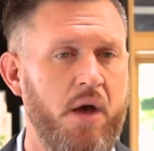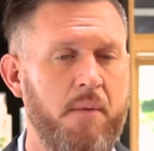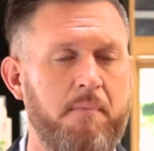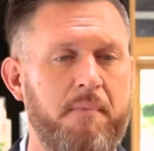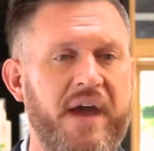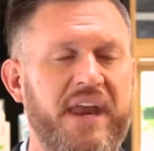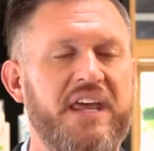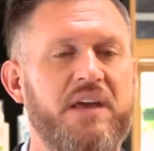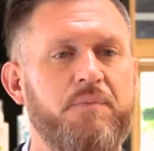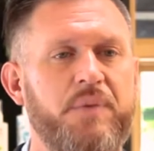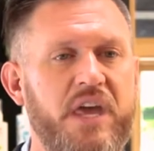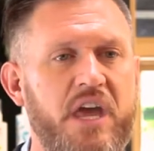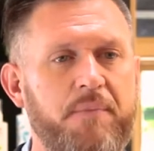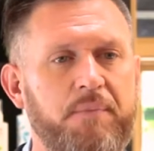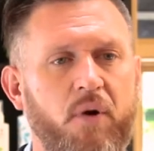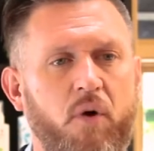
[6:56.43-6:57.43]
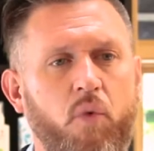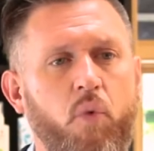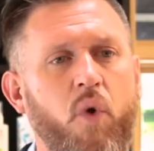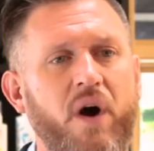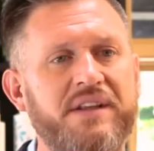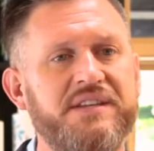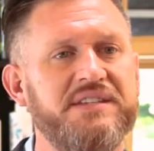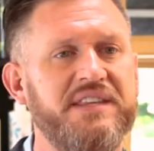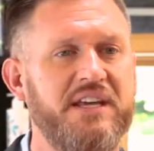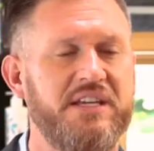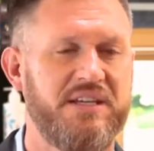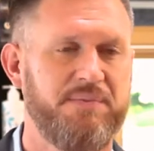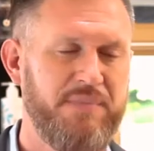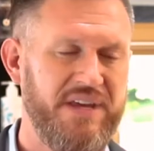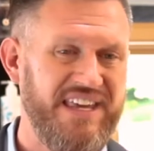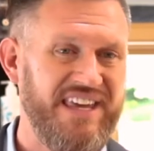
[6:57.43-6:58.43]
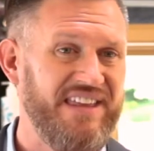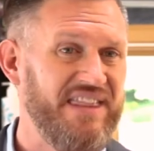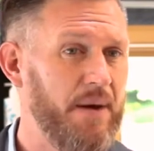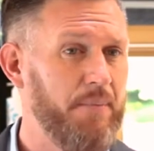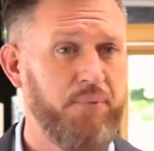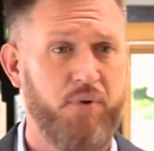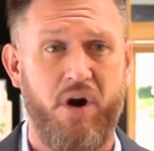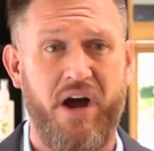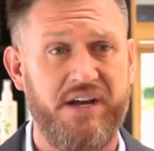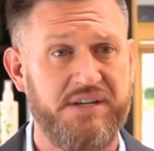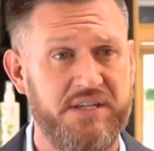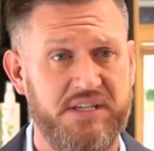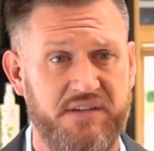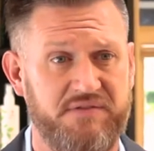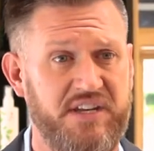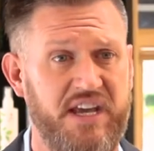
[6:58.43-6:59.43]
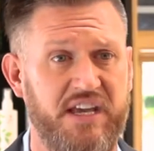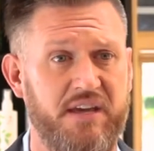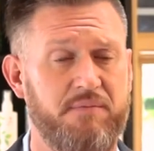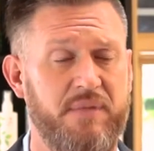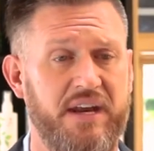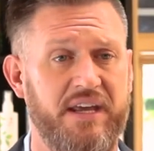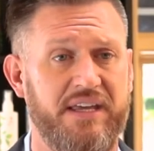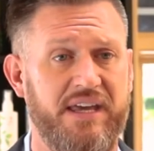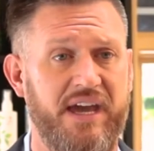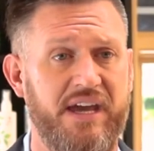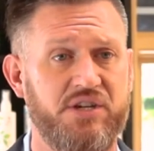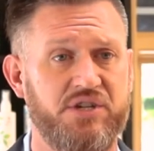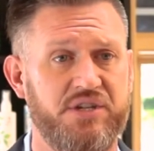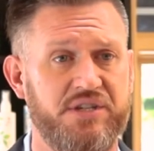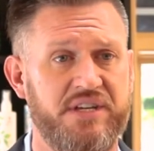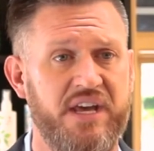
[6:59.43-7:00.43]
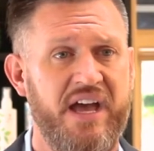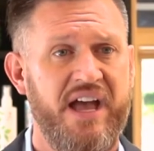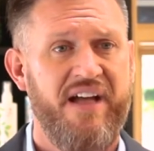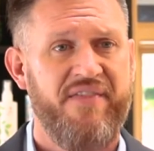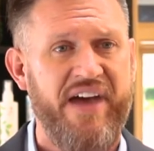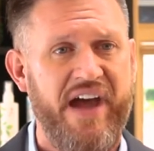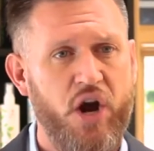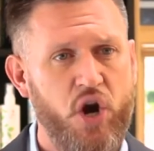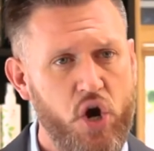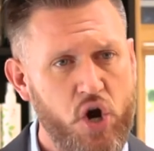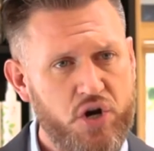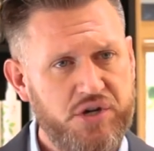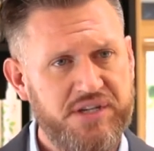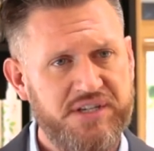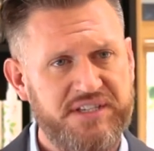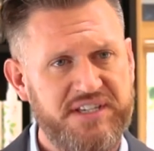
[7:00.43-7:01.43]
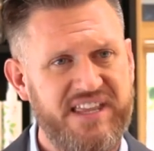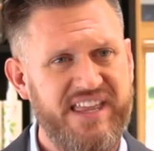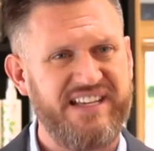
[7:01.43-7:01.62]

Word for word: Many people, once they begin that process of taking medications, that urgency,